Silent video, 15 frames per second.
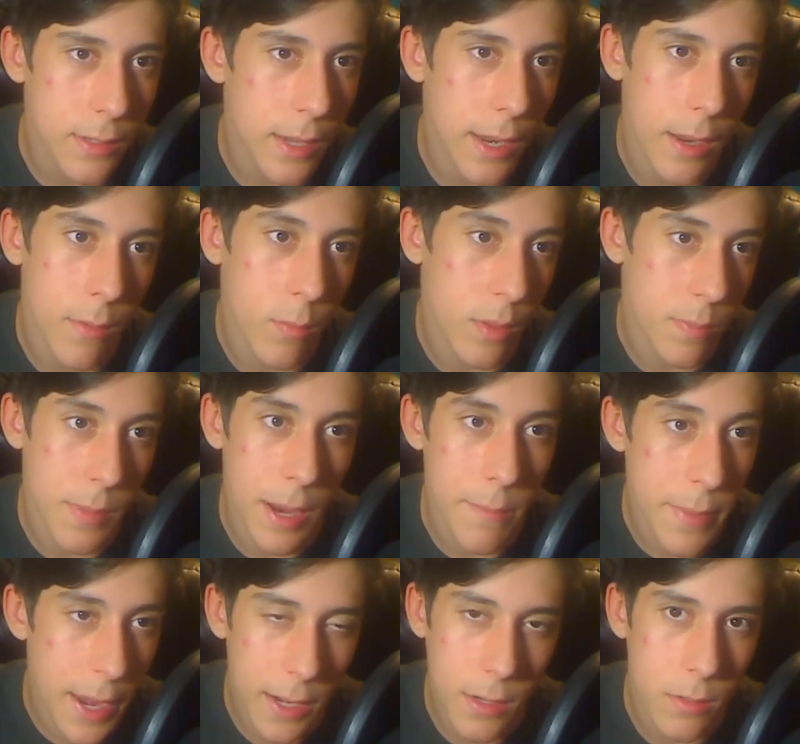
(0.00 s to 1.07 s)
with my
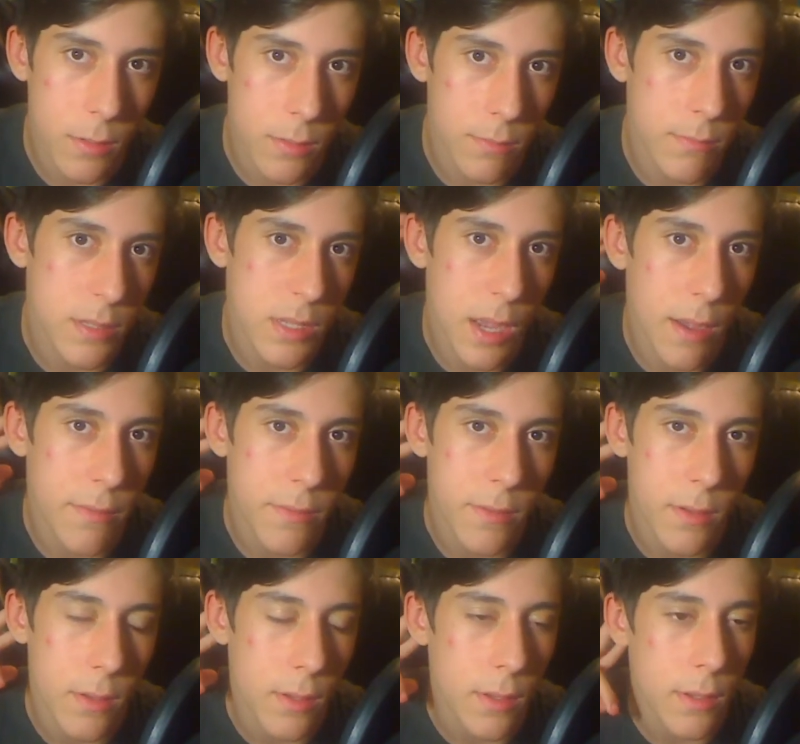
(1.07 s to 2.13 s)
medical stuff.
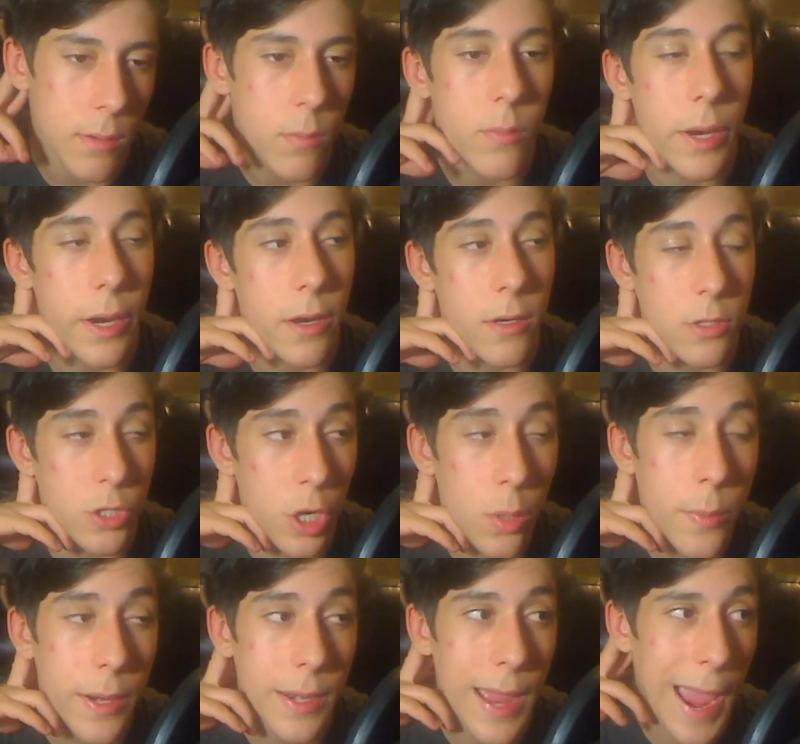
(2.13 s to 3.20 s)
Where
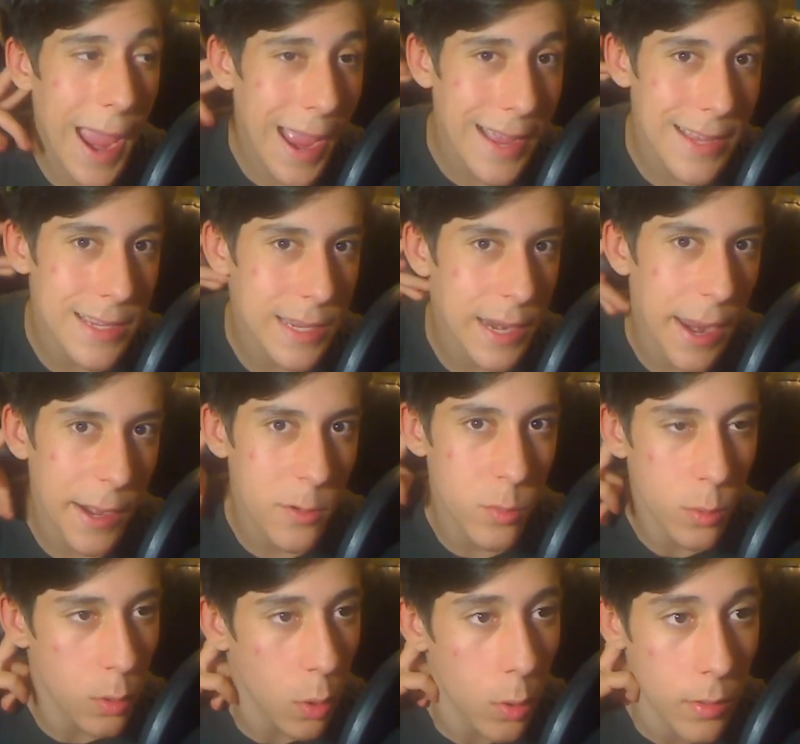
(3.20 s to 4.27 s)
Jobin has an actual
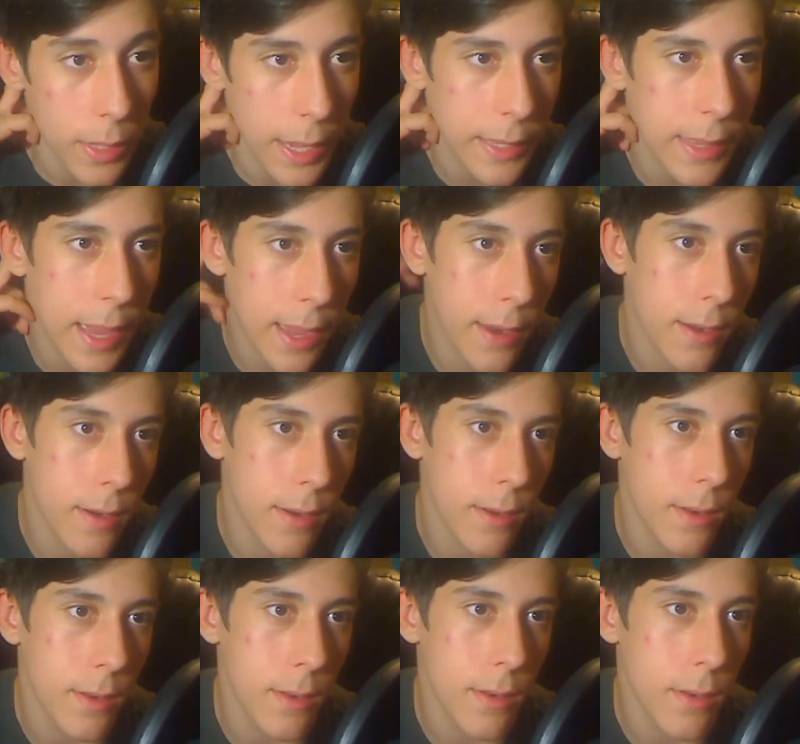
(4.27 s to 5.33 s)
goal like that,
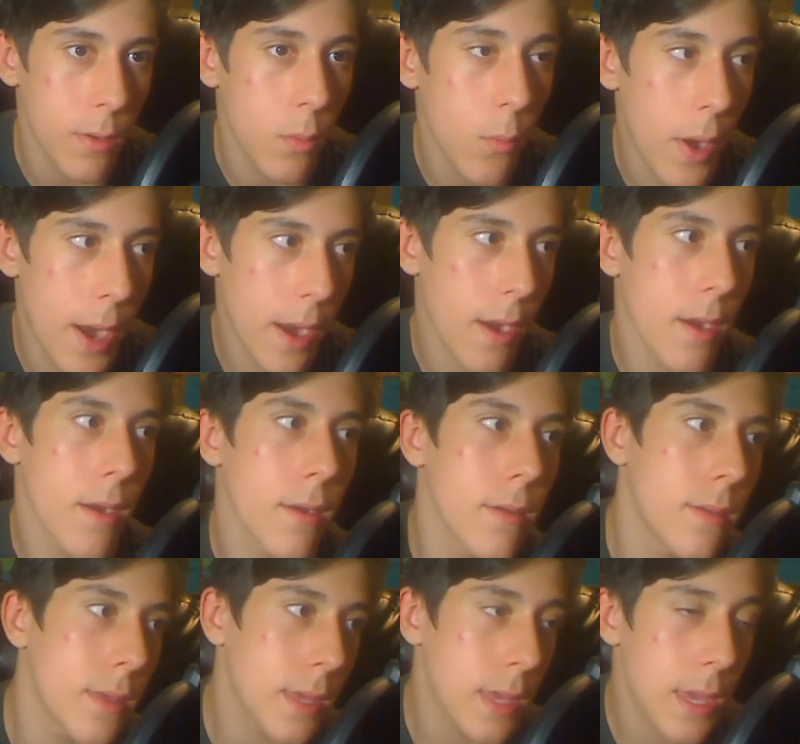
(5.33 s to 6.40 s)
where
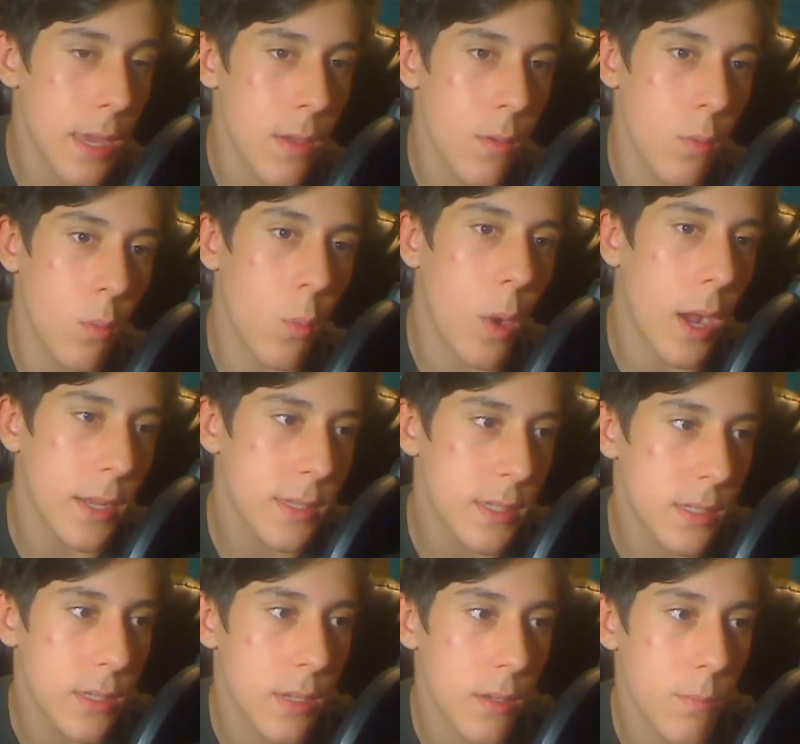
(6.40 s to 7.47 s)
he wants
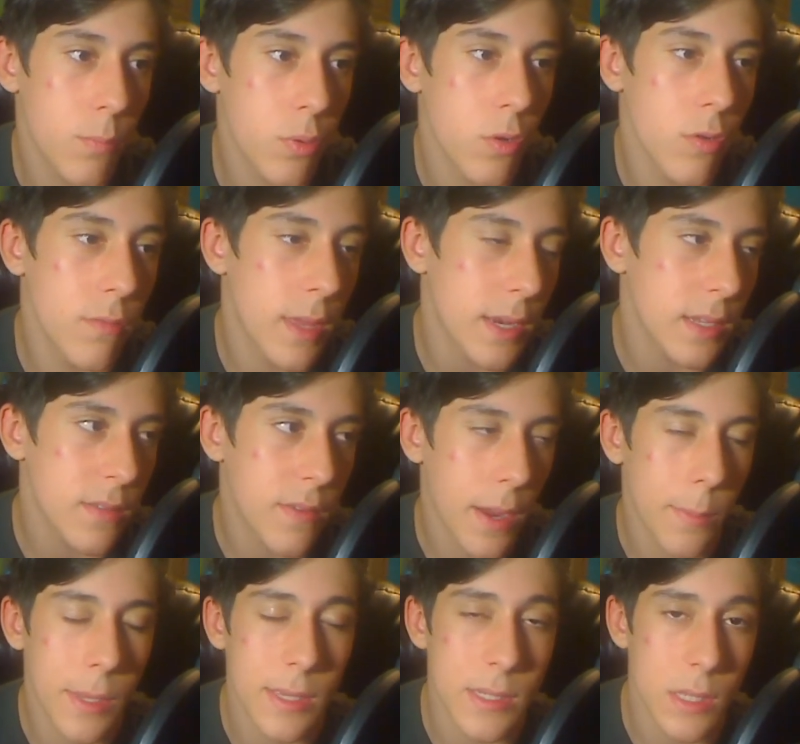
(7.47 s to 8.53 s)
to prove that his
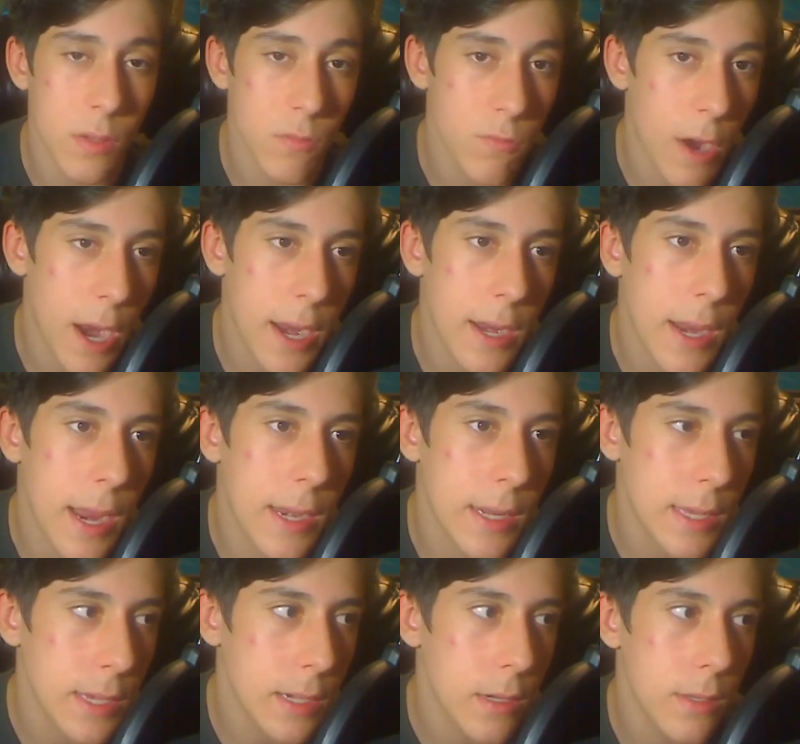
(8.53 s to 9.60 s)
family's in the right and
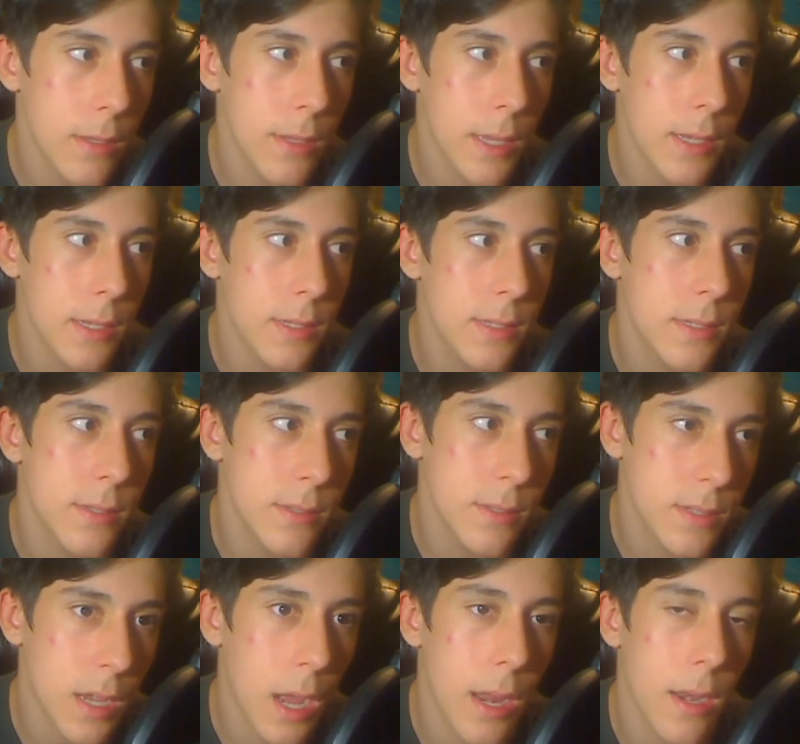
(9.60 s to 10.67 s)
heal his
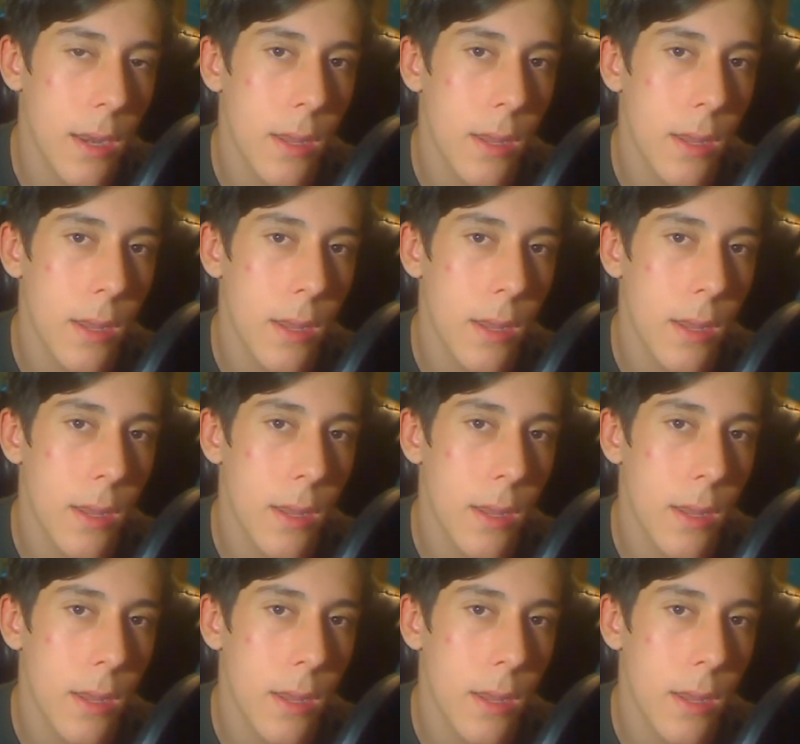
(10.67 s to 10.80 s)
son.